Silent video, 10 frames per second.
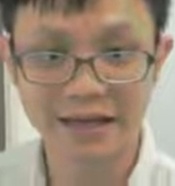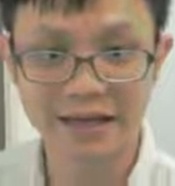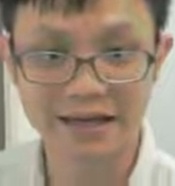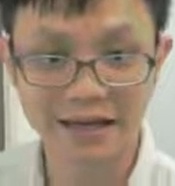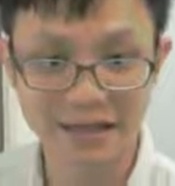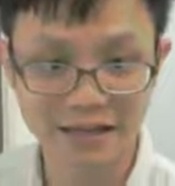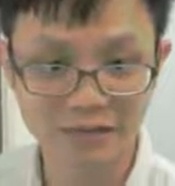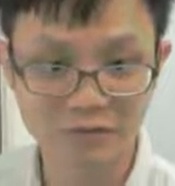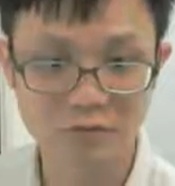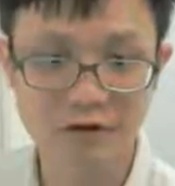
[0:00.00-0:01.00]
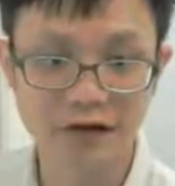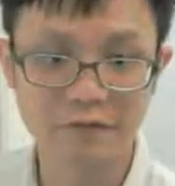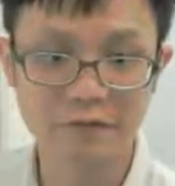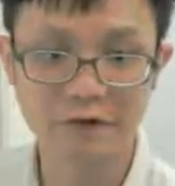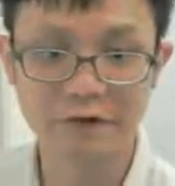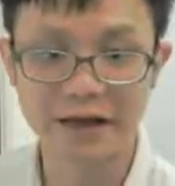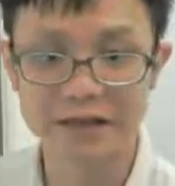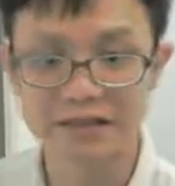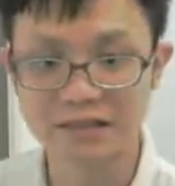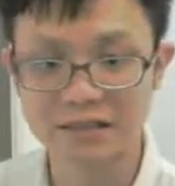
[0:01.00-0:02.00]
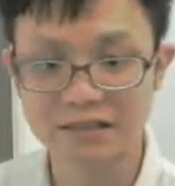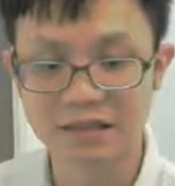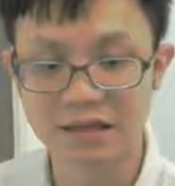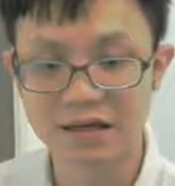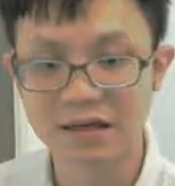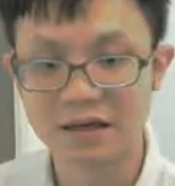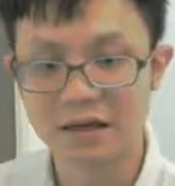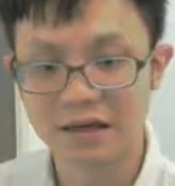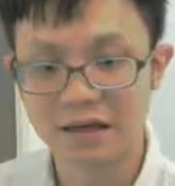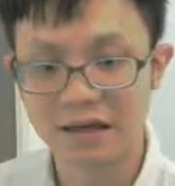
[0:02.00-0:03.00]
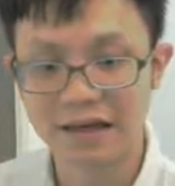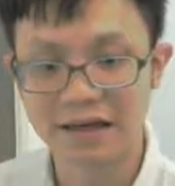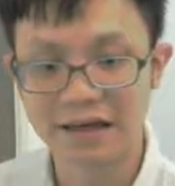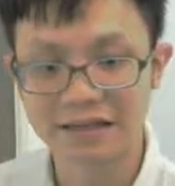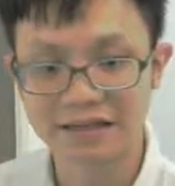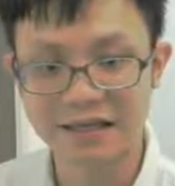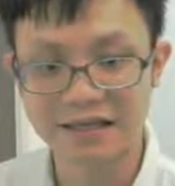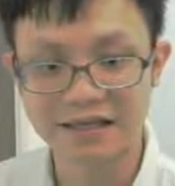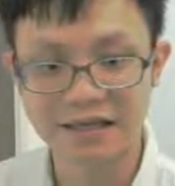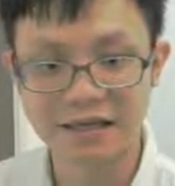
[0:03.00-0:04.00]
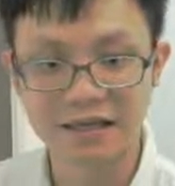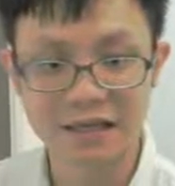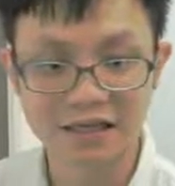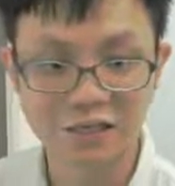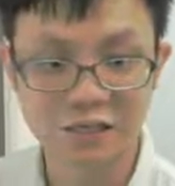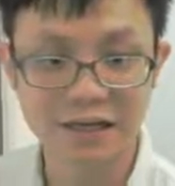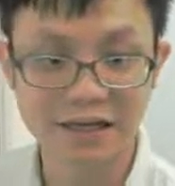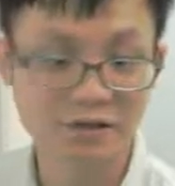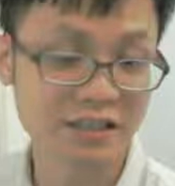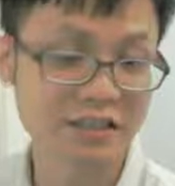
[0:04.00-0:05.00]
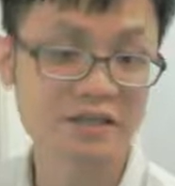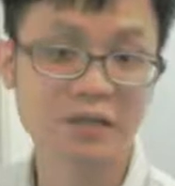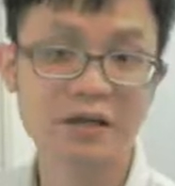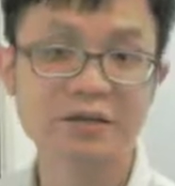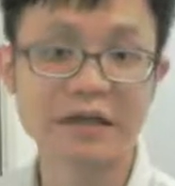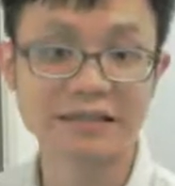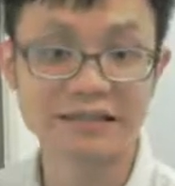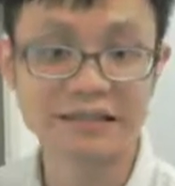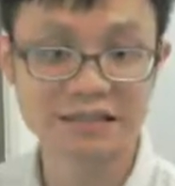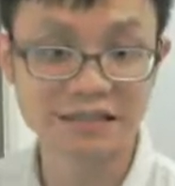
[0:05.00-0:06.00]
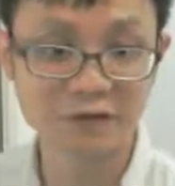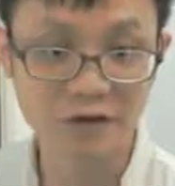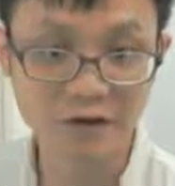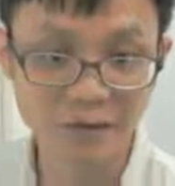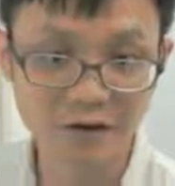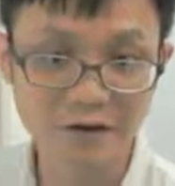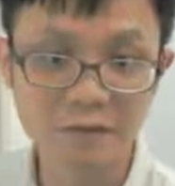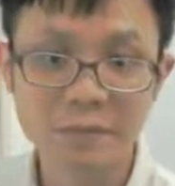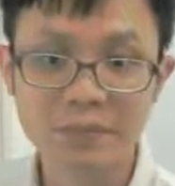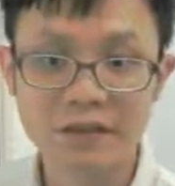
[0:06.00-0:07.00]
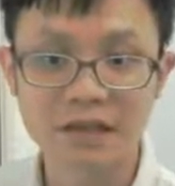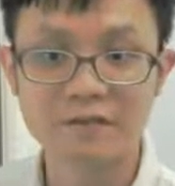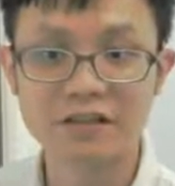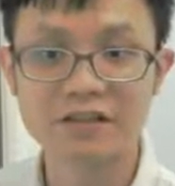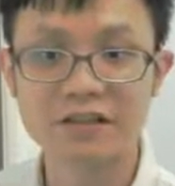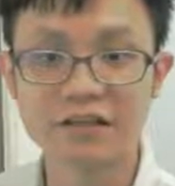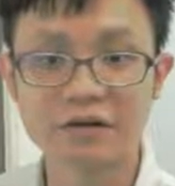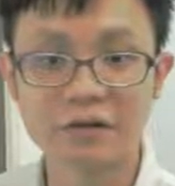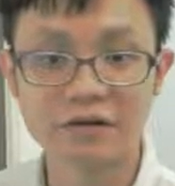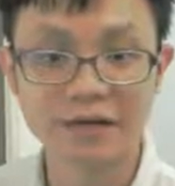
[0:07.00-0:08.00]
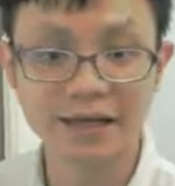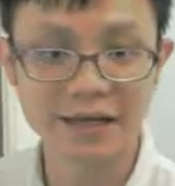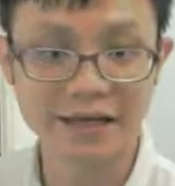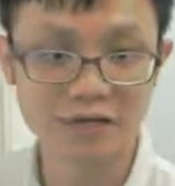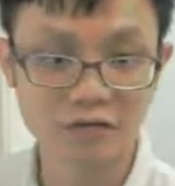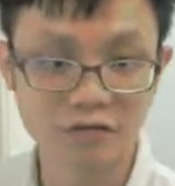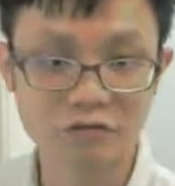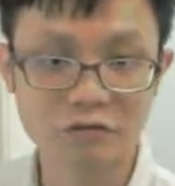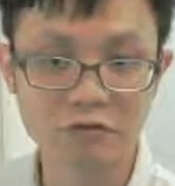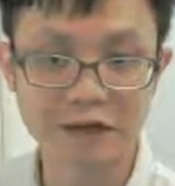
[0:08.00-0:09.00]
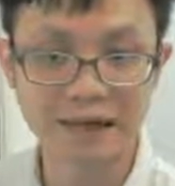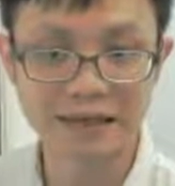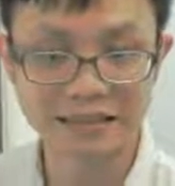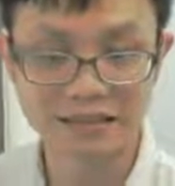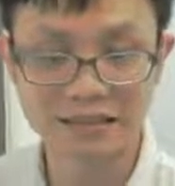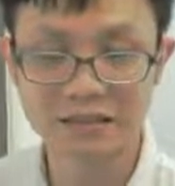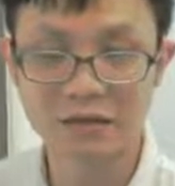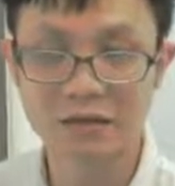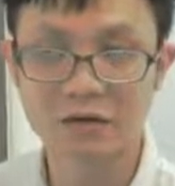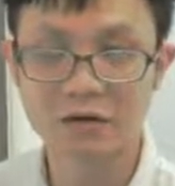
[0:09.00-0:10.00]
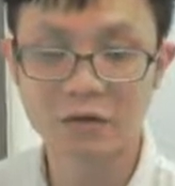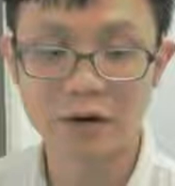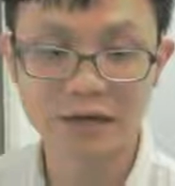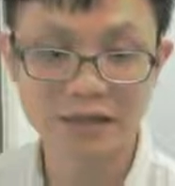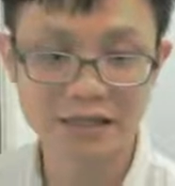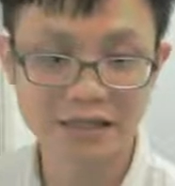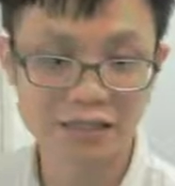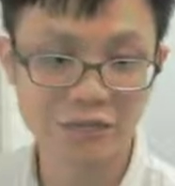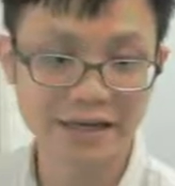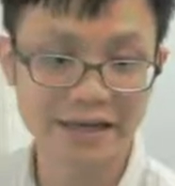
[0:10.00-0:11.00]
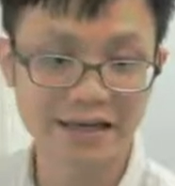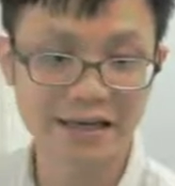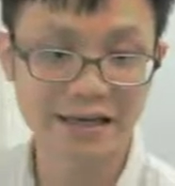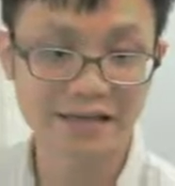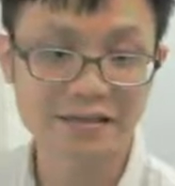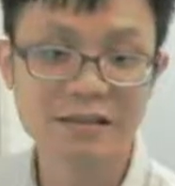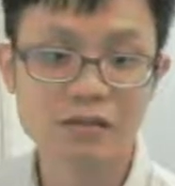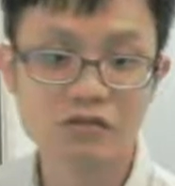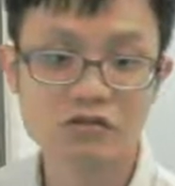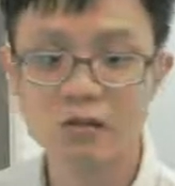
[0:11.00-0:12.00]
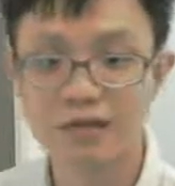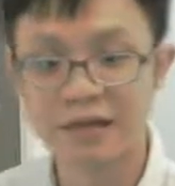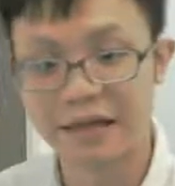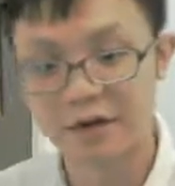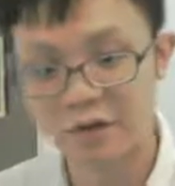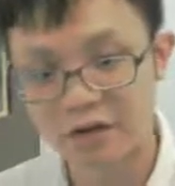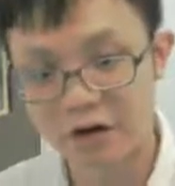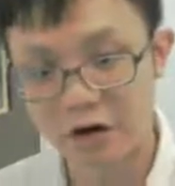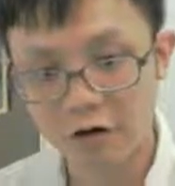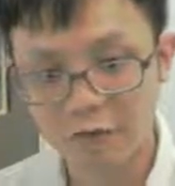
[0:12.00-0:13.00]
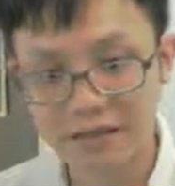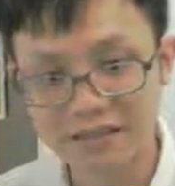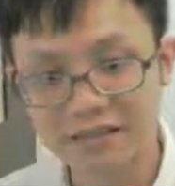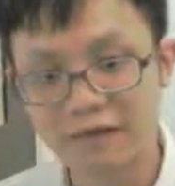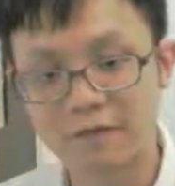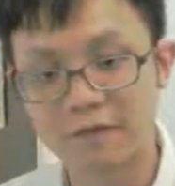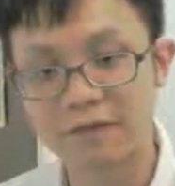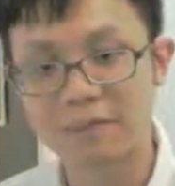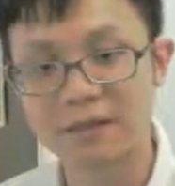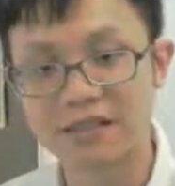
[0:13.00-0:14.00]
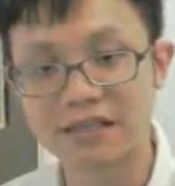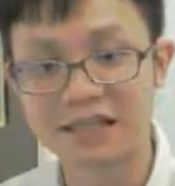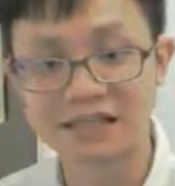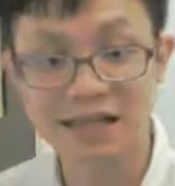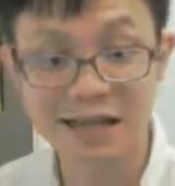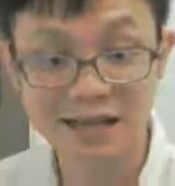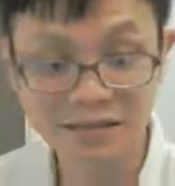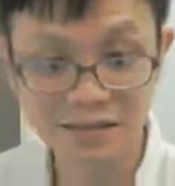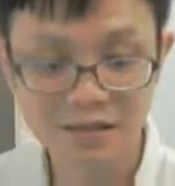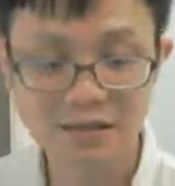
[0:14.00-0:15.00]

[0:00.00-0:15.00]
and XY. For X is and XX and XY. XY is male, XX is female. Eventually you will get two XY, XY and XX. So there will be always the 50% chance